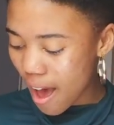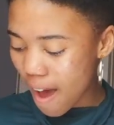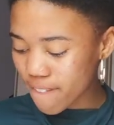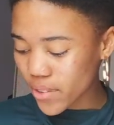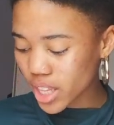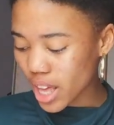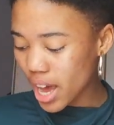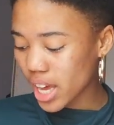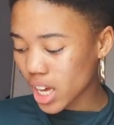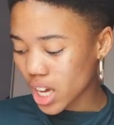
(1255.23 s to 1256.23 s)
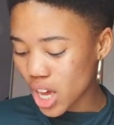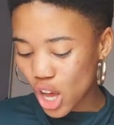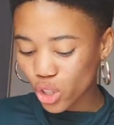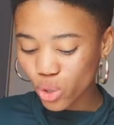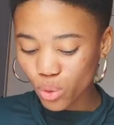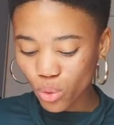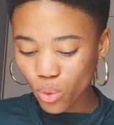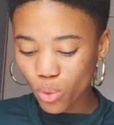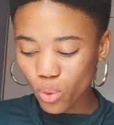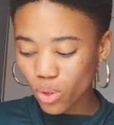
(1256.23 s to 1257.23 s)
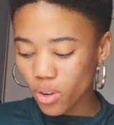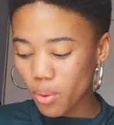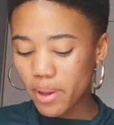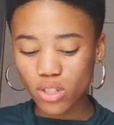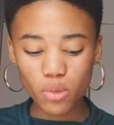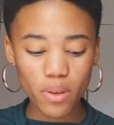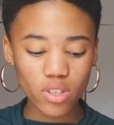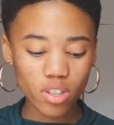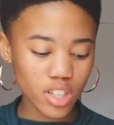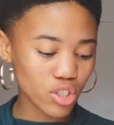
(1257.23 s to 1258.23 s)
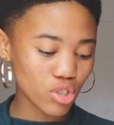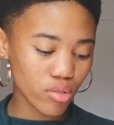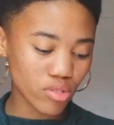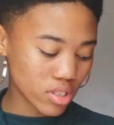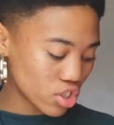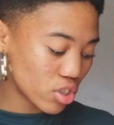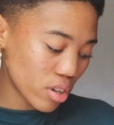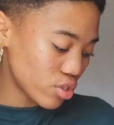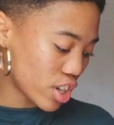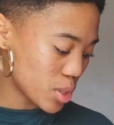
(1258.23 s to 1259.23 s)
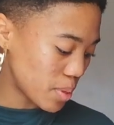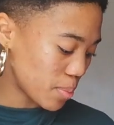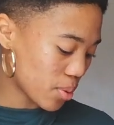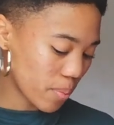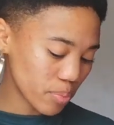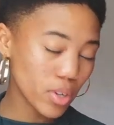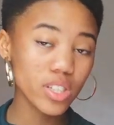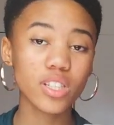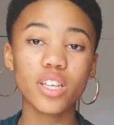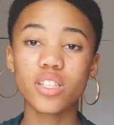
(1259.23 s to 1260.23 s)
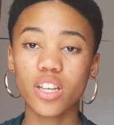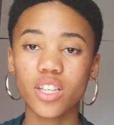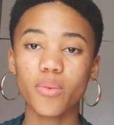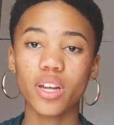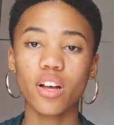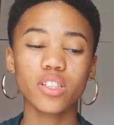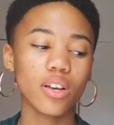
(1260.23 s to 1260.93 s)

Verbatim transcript: I feel like you what makes you special is that you don't you don't chase people because it says there's someone else.